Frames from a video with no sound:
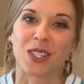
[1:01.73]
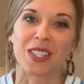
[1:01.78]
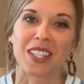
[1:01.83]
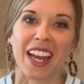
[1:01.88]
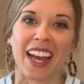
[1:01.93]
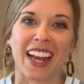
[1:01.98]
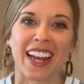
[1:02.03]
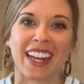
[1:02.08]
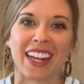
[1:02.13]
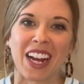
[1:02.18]

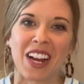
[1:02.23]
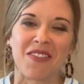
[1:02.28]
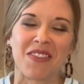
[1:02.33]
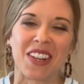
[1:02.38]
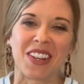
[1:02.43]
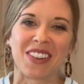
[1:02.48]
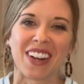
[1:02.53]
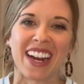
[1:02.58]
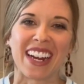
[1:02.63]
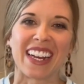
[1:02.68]
saying at
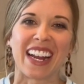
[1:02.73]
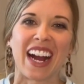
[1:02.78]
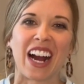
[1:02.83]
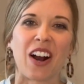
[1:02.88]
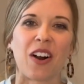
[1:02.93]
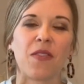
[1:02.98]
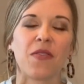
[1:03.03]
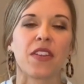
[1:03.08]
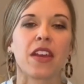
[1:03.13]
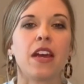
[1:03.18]
me right
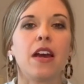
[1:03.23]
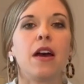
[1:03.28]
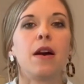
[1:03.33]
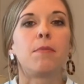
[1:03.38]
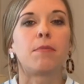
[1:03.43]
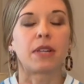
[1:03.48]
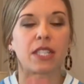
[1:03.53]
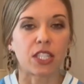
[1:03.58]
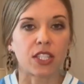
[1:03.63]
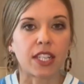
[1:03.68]
now.
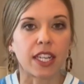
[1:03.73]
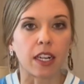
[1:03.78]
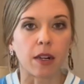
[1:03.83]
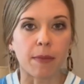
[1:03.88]
But just hear